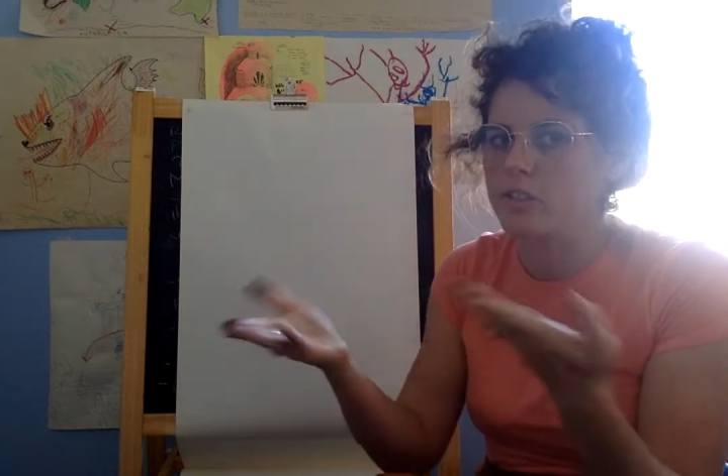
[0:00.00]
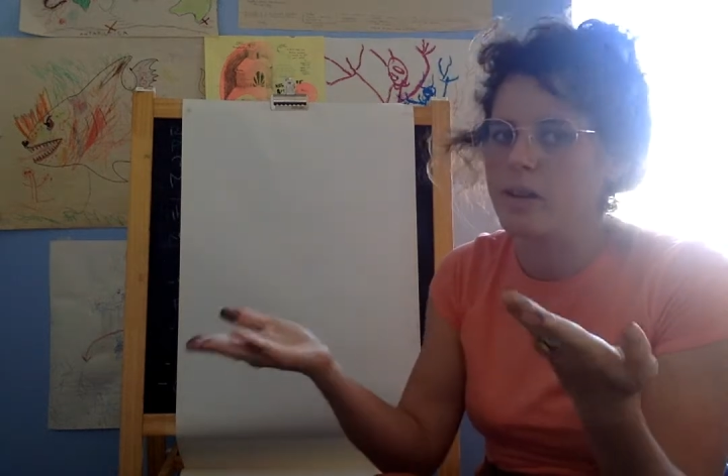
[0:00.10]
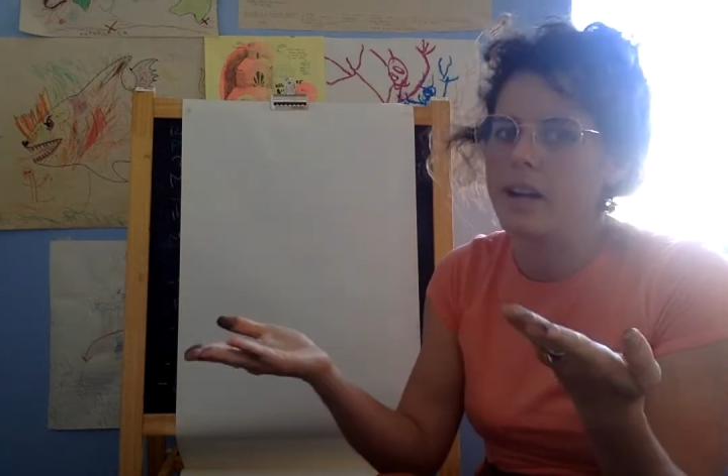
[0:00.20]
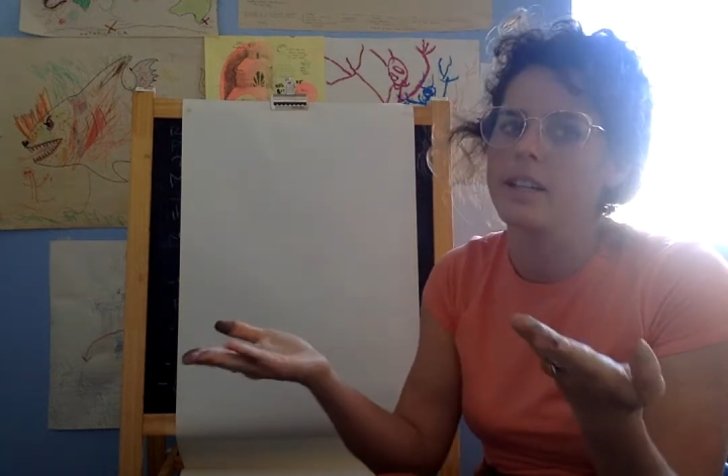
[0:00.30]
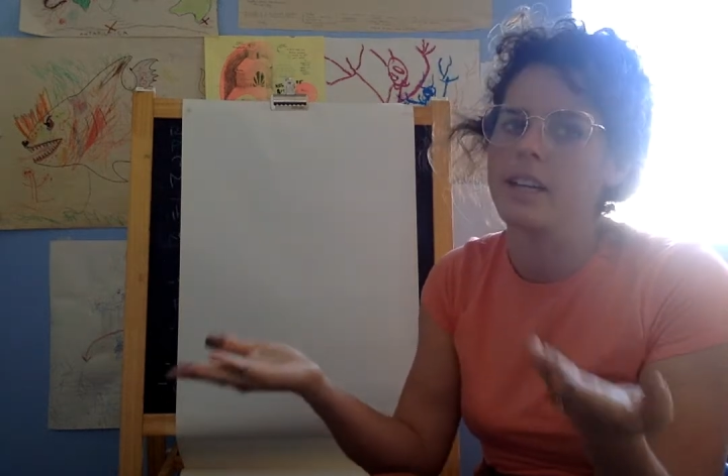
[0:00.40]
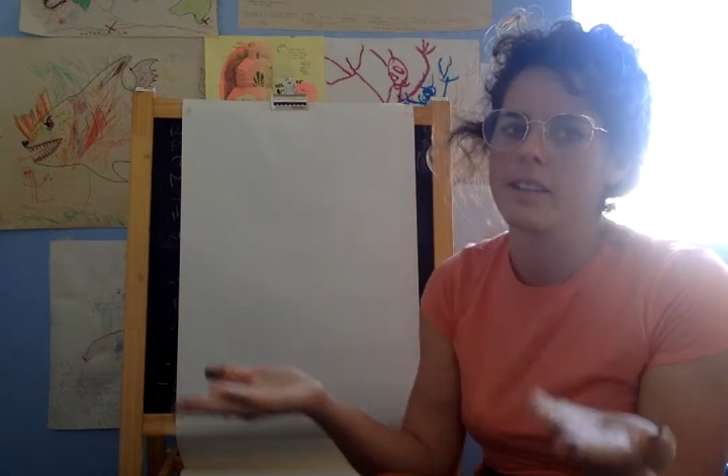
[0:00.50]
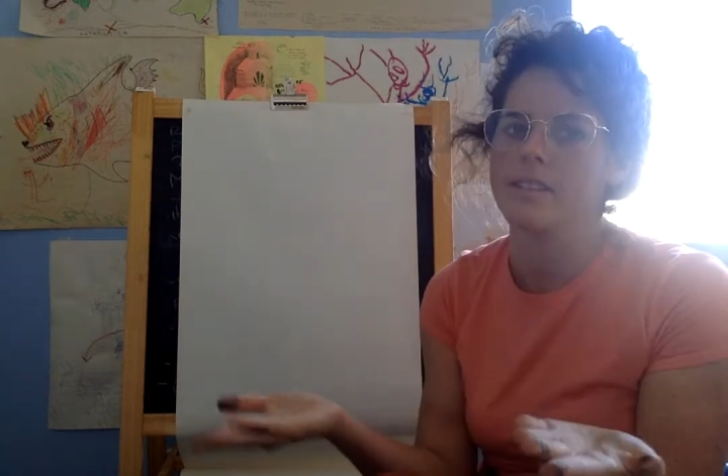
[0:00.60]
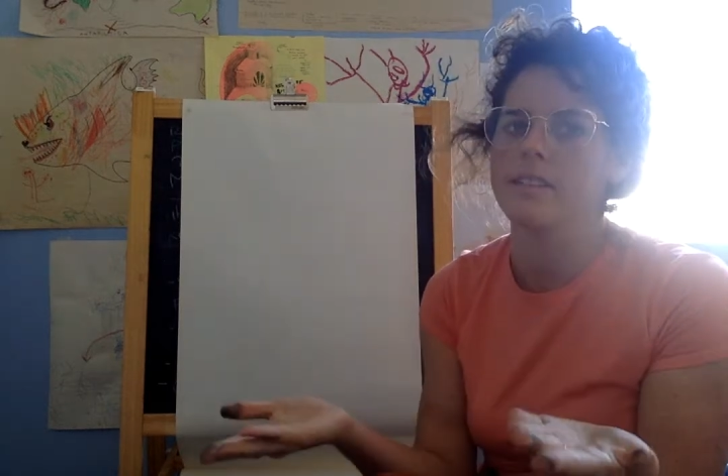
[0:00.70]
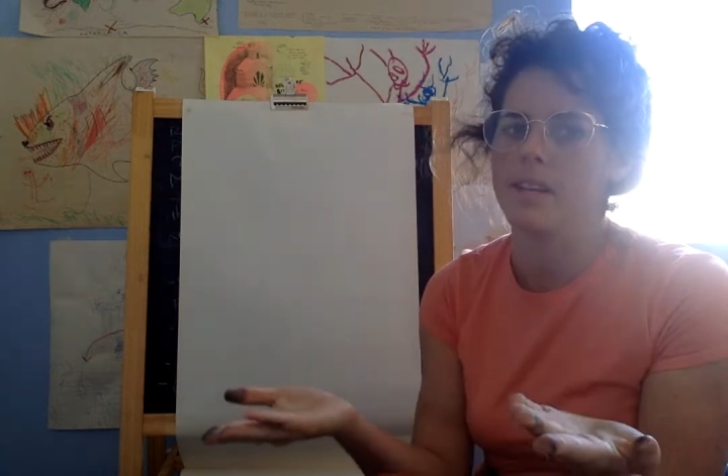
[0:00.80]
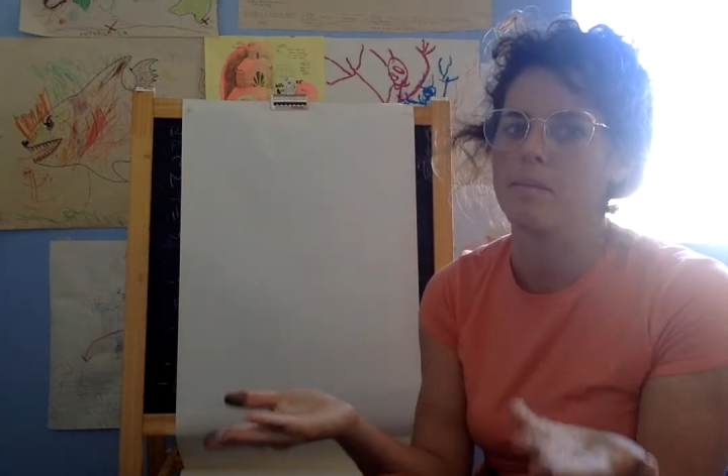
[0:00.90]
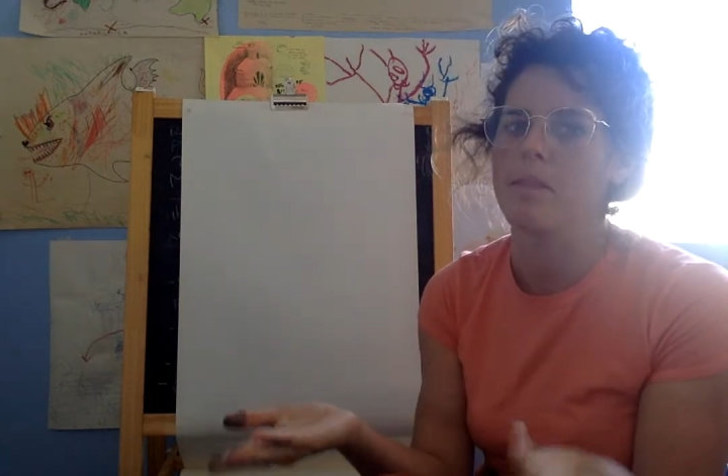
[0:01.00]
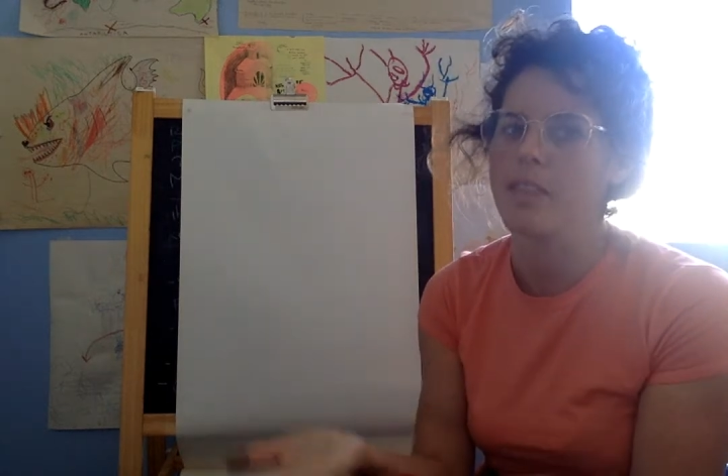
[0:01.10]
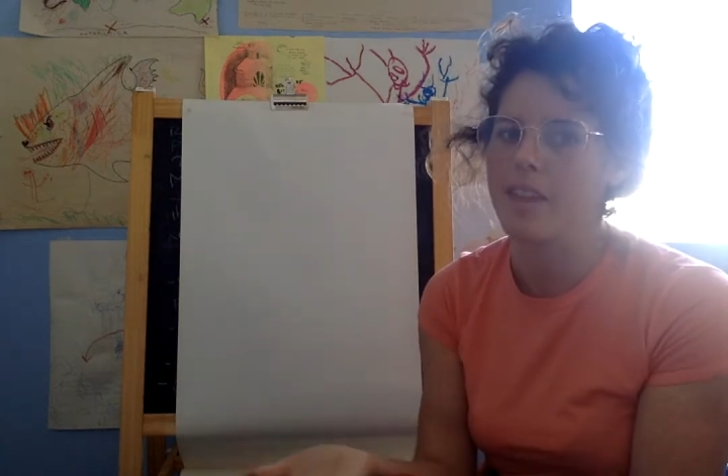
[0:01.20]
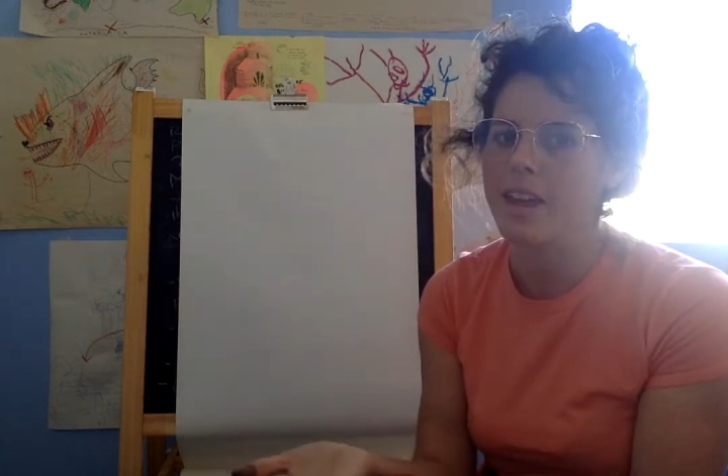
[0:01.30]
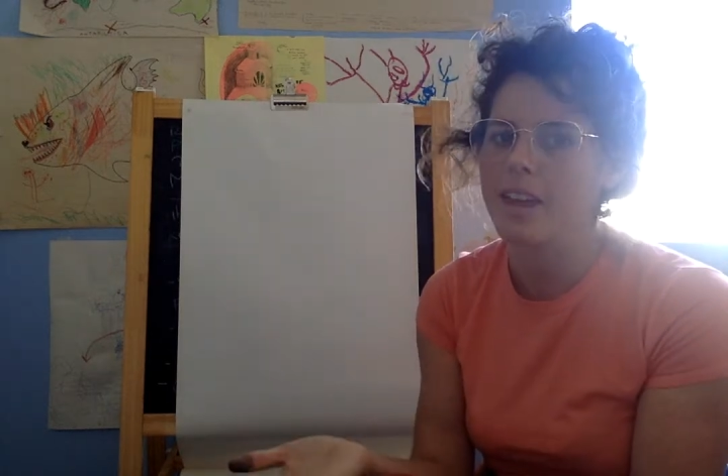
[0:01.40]
directly at the same
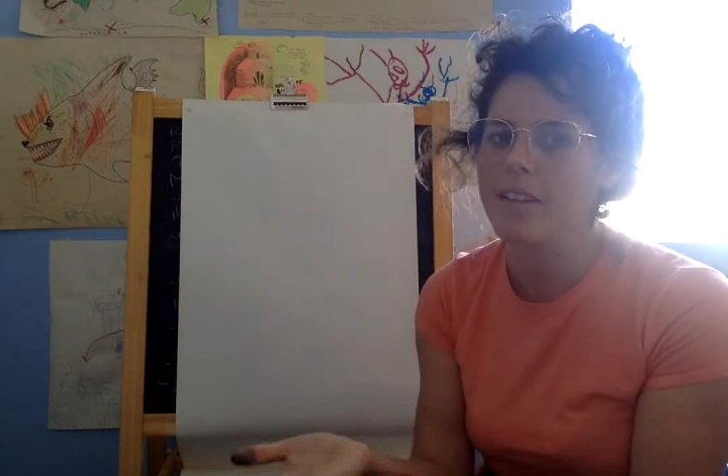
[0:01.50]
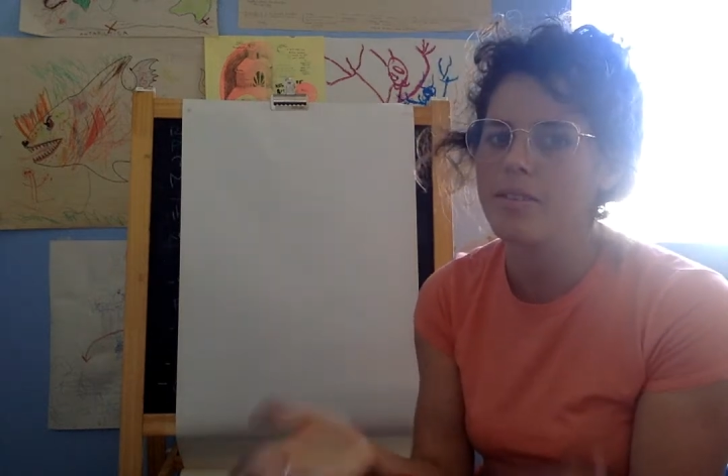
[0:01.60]
thing